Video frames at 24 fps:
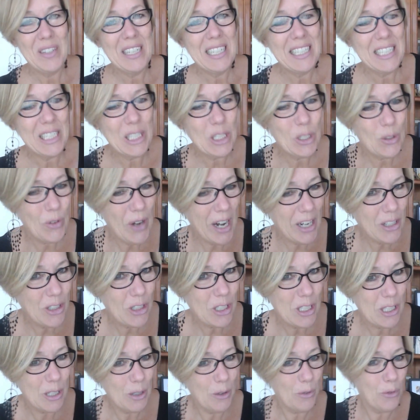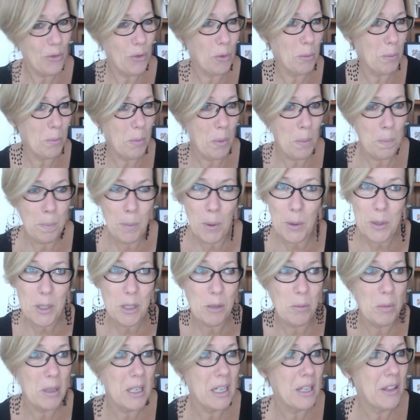Distract yourself from
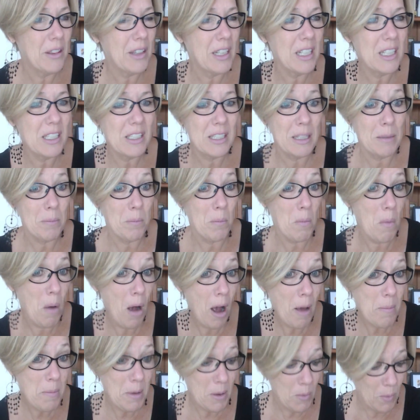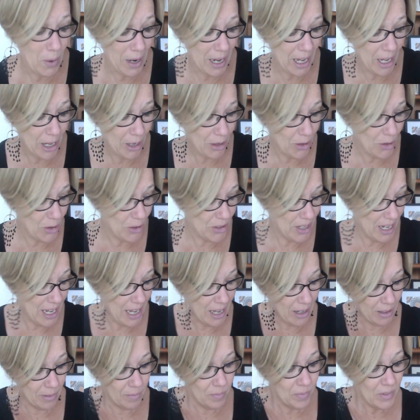possibly things that might be weighing you
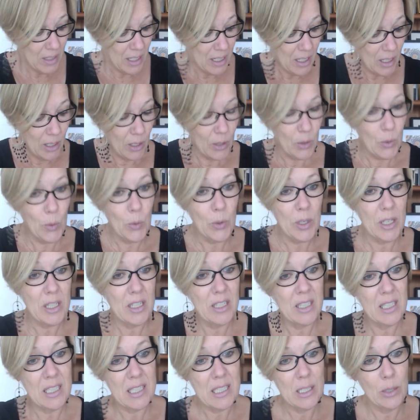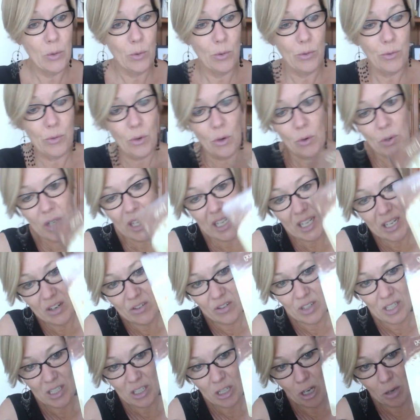down, according to this little frog here,
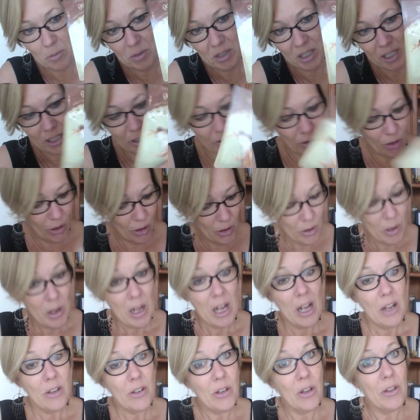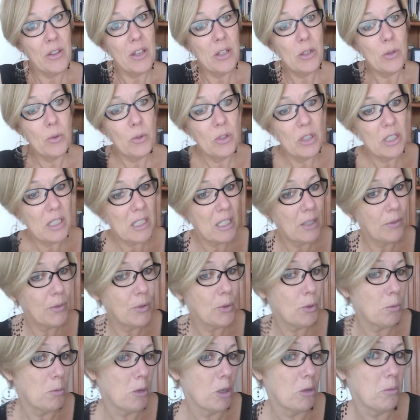and it's time to let go. So this will just give
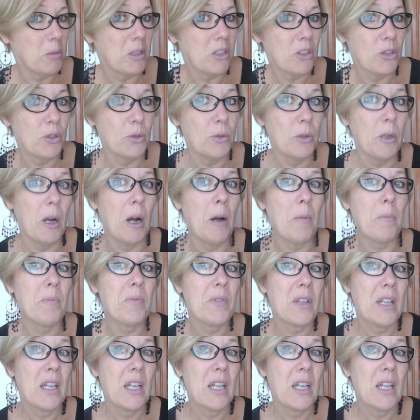you a moment to um,